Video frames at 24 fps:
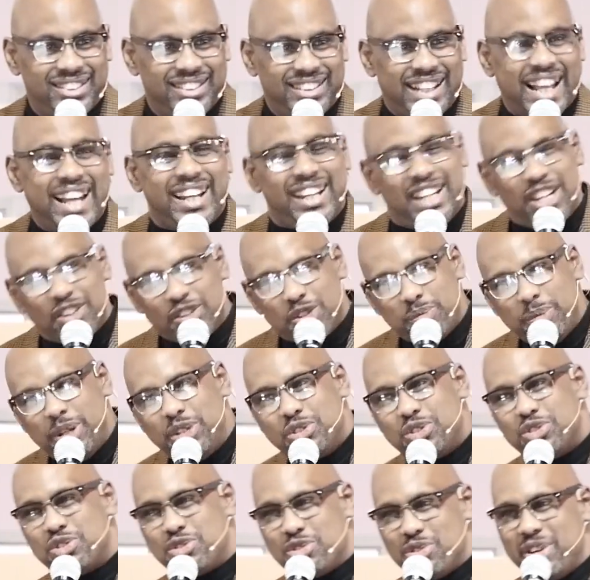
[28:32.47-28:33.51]
That gives me
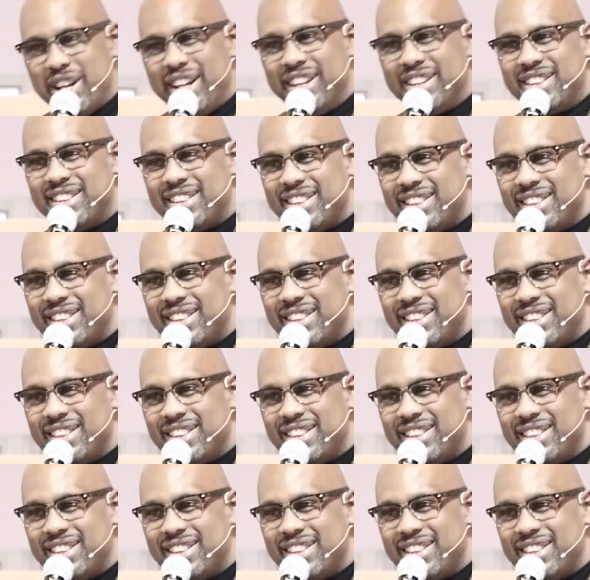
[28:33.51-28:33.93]
strength.